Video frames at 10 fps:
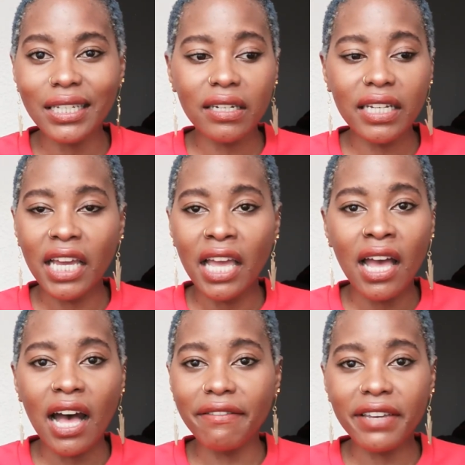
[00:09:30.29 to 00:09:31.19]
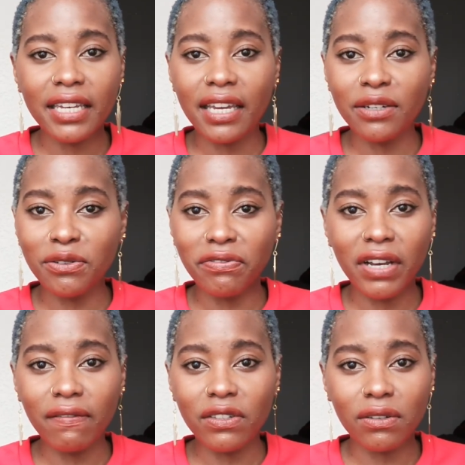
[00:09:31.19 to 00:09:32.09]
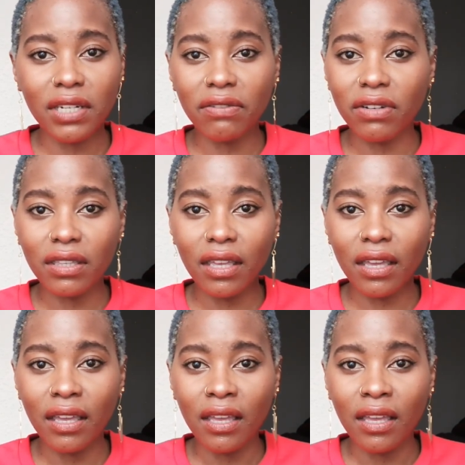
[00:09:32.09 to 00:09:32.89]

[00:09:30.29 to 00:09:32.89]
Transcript: Like, having a 9-to-5 is not everything.